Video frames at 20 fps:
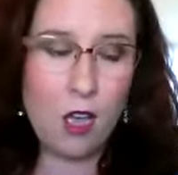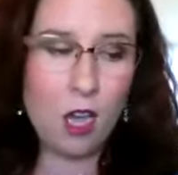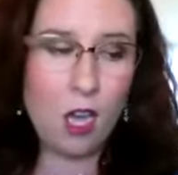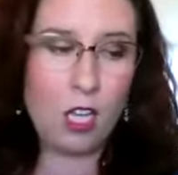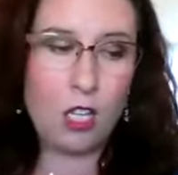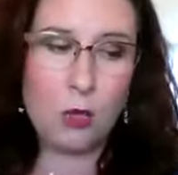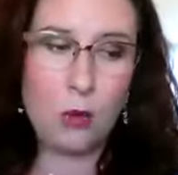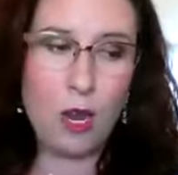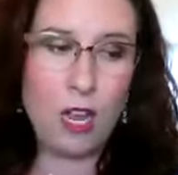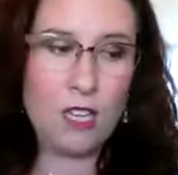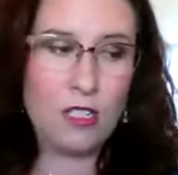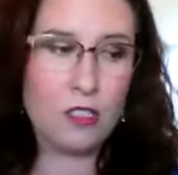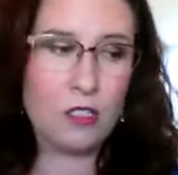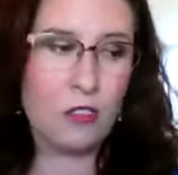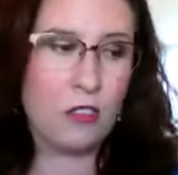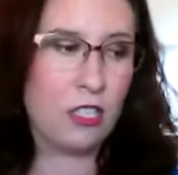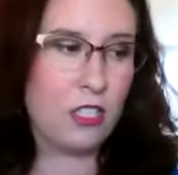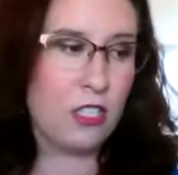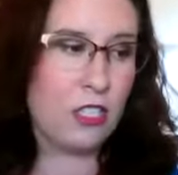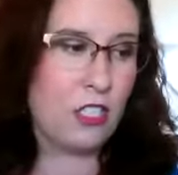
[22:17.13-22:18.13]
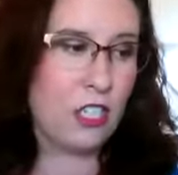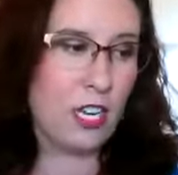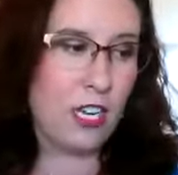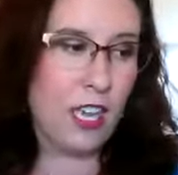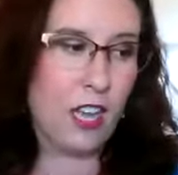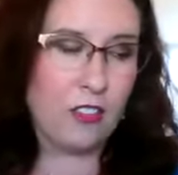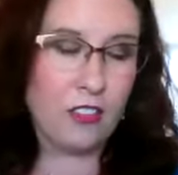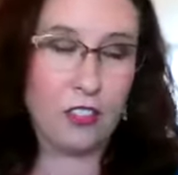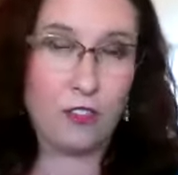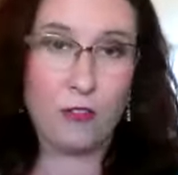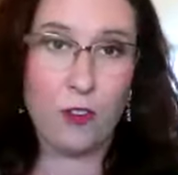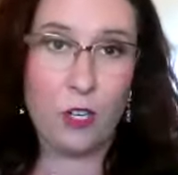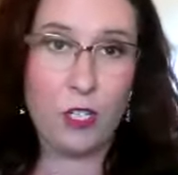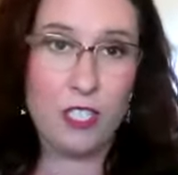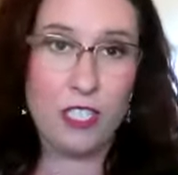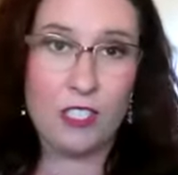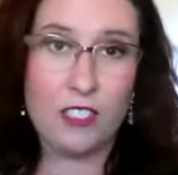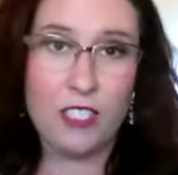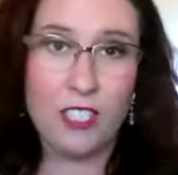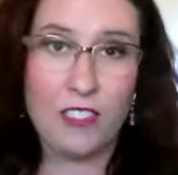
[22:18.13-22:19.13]
Otherwise, you need to check out the
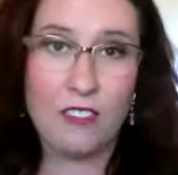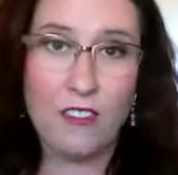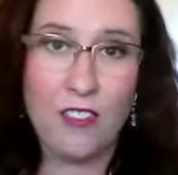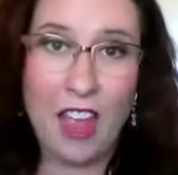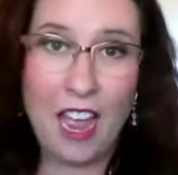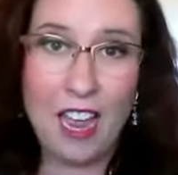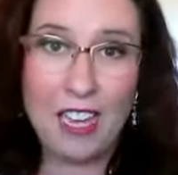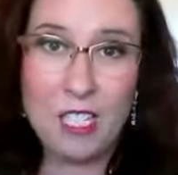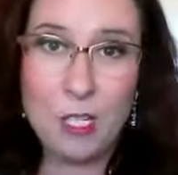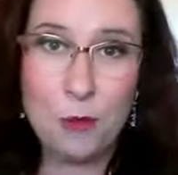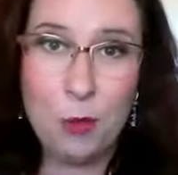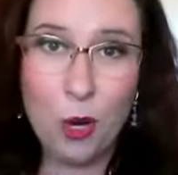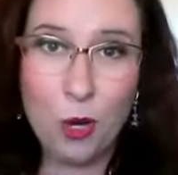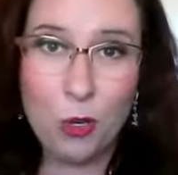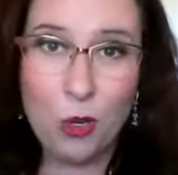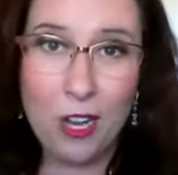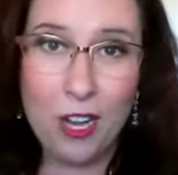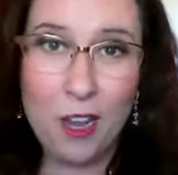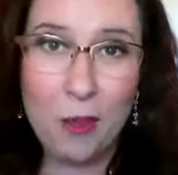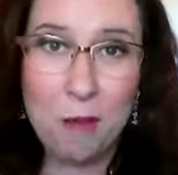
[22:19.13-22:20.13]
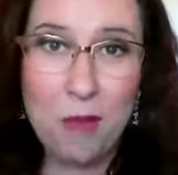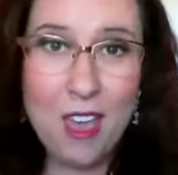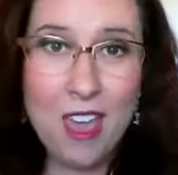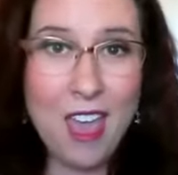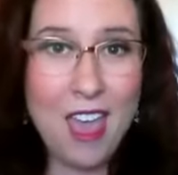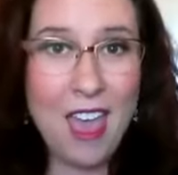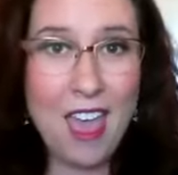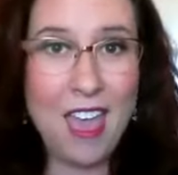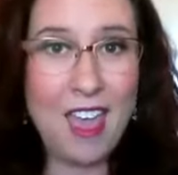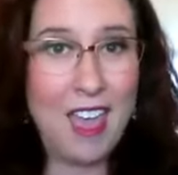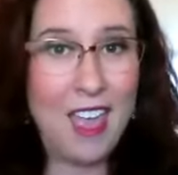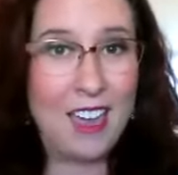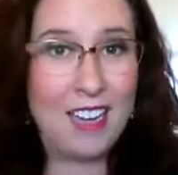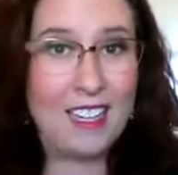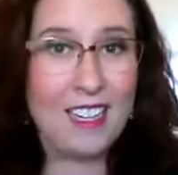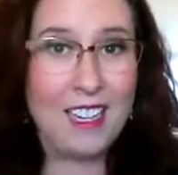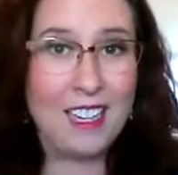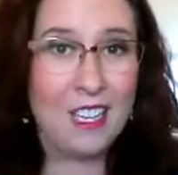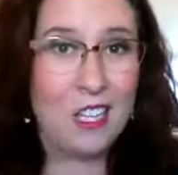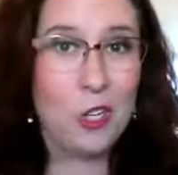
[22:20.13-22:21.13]
First Deal Done Fast program
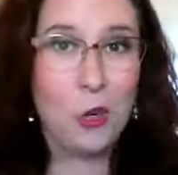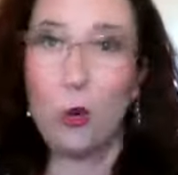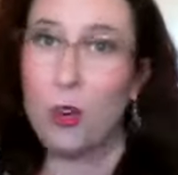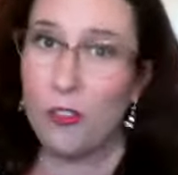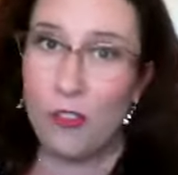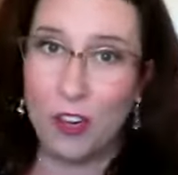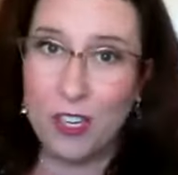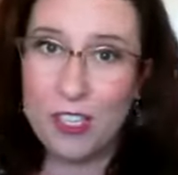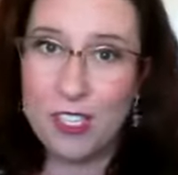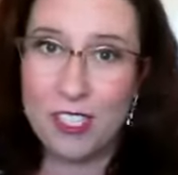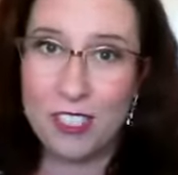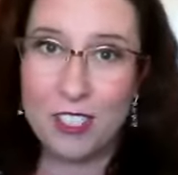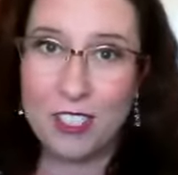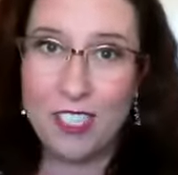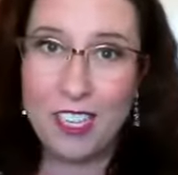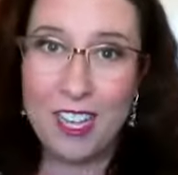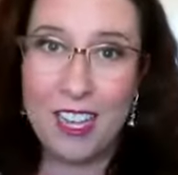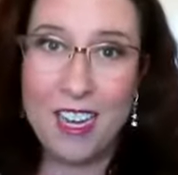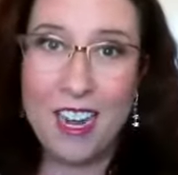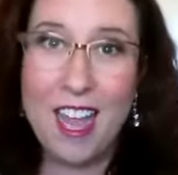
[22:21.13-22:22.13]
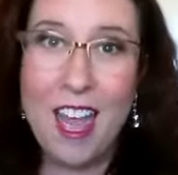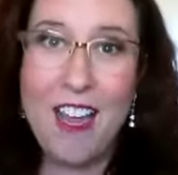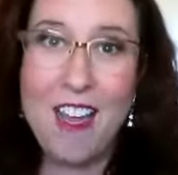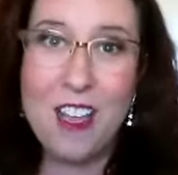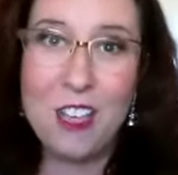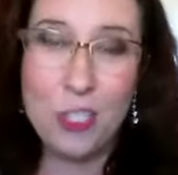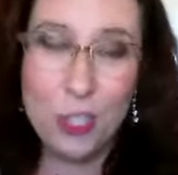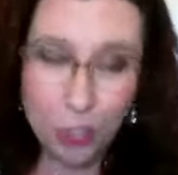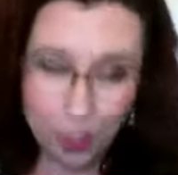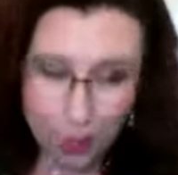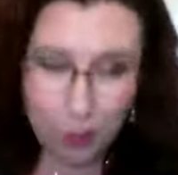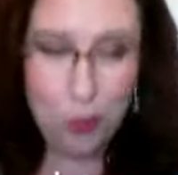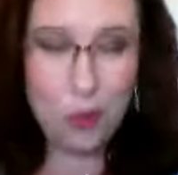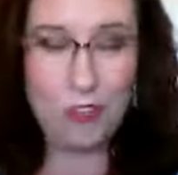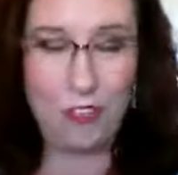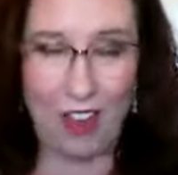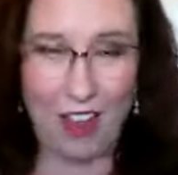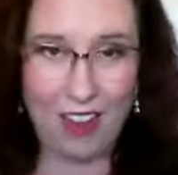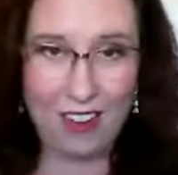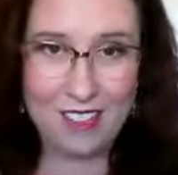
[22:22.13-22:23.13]
and get your first deal done super
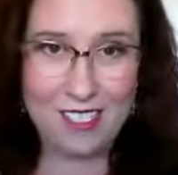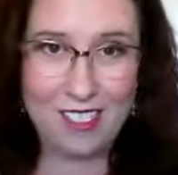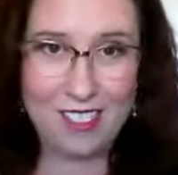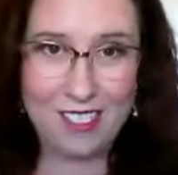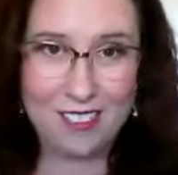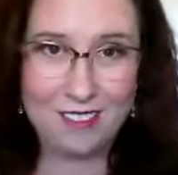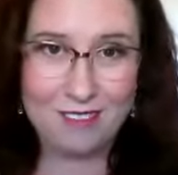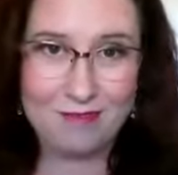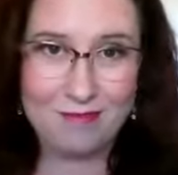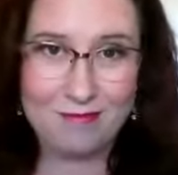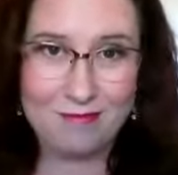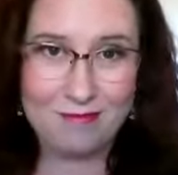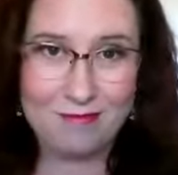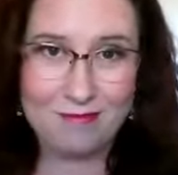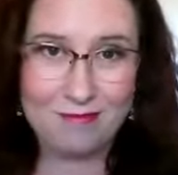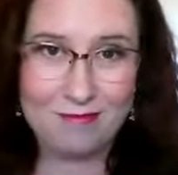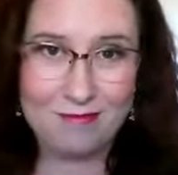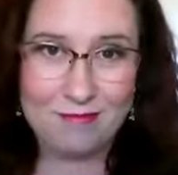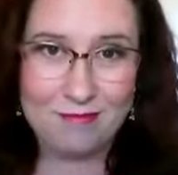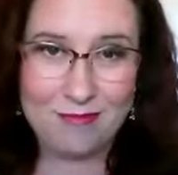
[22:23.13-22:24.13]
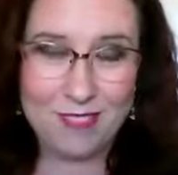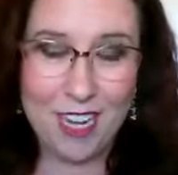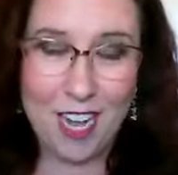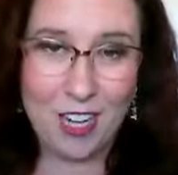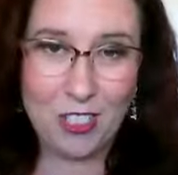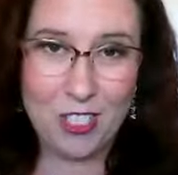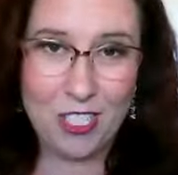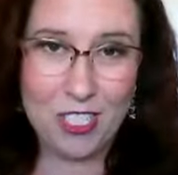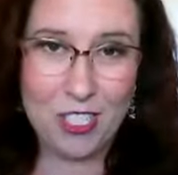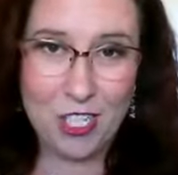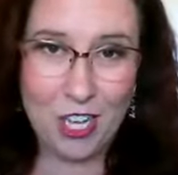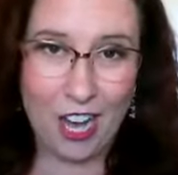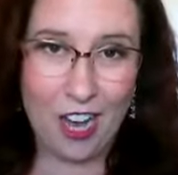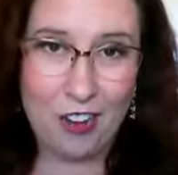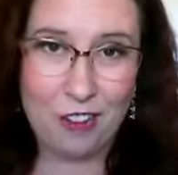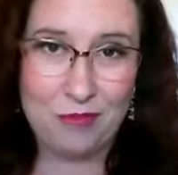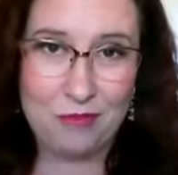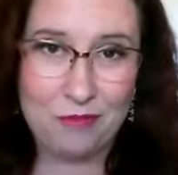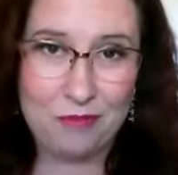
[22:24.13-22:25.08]
fast. I'll teach you how.